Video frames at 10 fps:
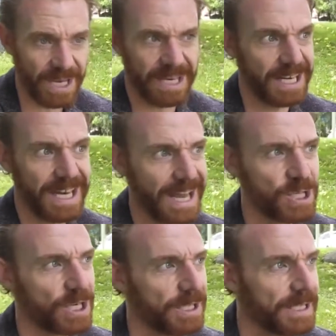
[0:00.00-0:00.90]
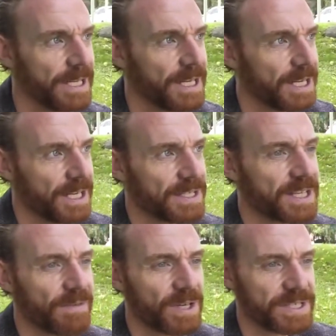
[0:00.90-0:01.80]
any nature is
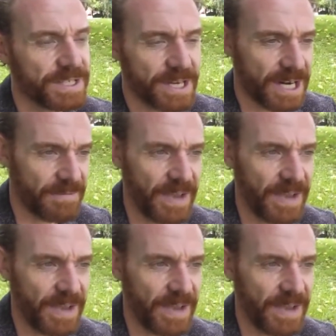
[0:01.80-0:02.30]
given us this kind of